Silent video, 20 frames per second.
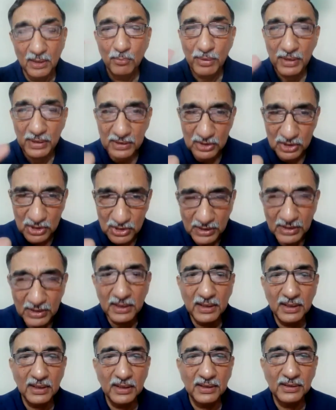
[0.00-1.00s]
But
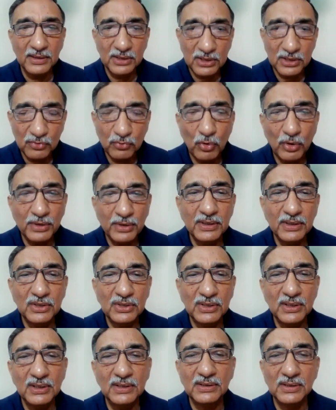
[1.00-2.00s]
still, this is what it
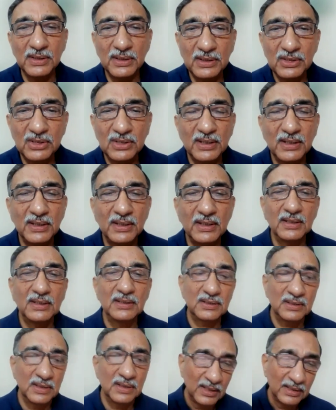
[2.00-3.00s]
says. It
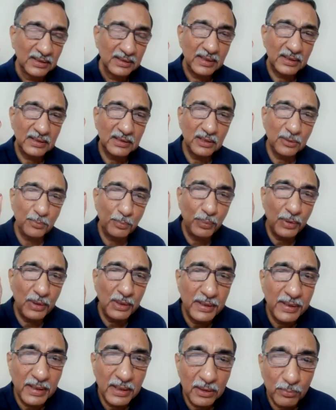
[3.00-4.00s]
says that the
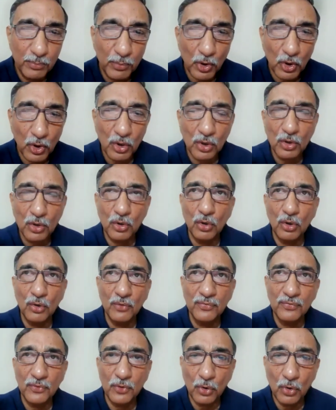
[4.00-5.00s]
building block
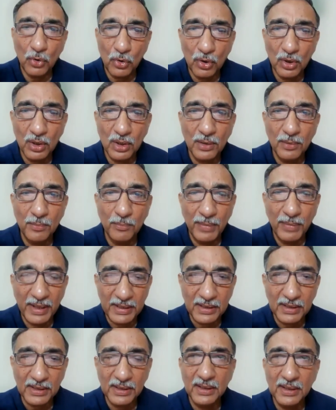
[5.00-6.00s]
of all
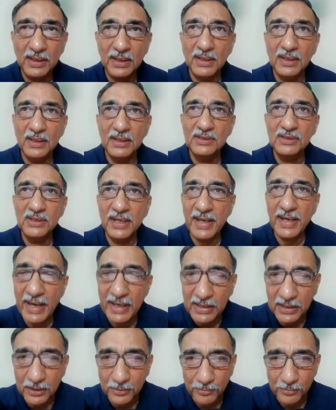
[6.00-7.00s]
matter is an
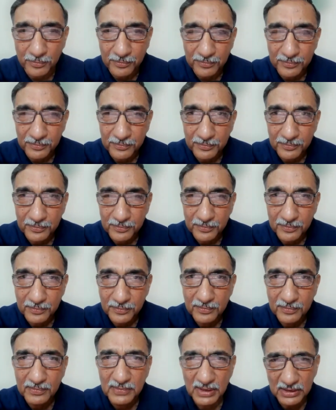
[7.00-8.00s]
atom.
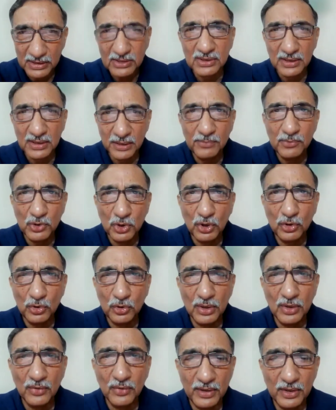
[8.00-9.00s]
Yes, I'm sure
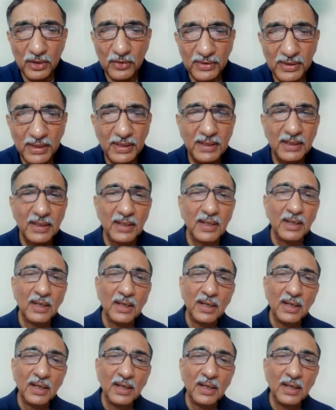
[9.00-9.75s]
you're aware of that.